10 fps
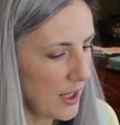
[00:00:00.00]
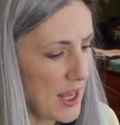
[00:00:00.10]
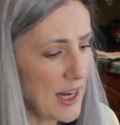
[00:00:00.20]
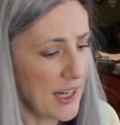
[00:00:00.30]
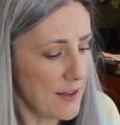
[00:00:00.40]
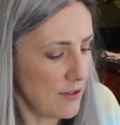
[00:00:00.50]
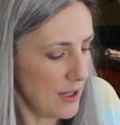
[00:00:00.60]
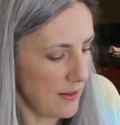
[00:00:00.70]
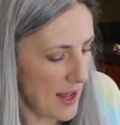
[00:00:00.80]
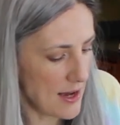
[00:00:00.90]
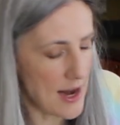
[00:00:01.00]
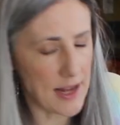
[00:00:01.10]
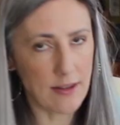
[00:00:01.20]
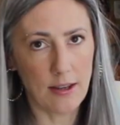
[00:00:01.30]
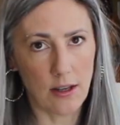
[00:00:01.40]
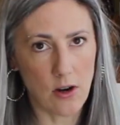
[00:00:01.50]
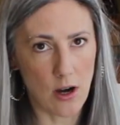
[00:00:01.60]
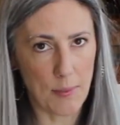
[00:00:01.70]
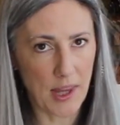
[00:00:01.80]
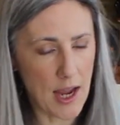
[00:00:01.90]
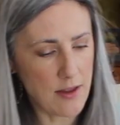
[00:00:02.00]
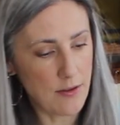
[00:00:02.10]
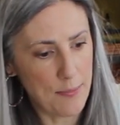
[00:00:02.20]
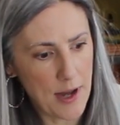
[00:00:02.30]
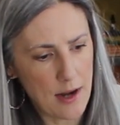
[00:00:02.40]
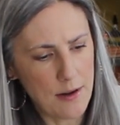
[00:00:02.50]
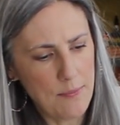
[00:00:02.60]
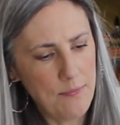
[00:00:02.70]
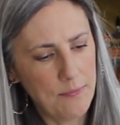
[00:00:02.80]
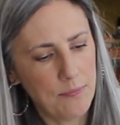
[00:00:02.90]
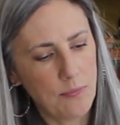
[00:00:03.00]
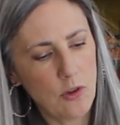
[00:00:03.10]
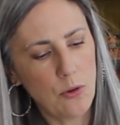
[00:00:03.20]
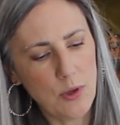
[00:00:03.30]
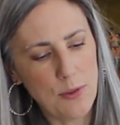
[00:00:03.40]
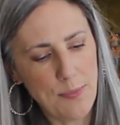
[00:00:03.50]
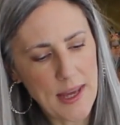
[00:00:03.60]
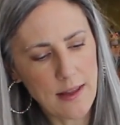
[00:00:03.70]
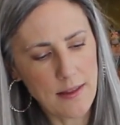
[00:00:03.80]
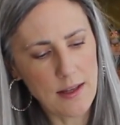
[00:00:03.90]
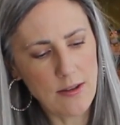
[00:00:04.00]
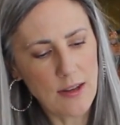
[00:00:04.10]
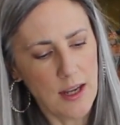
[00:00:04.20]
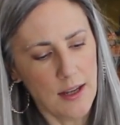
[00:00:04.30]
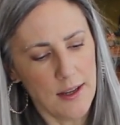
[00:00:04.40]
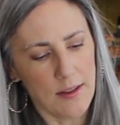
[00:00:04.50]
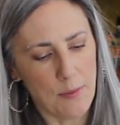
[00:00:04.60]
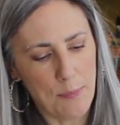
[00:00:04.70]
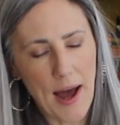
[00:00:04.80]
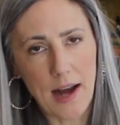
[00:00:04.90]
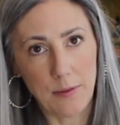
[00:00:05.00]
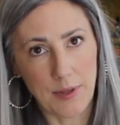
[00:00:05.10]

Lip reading: And it gives it that nice caramelized bottom. So when you bake these, the bottom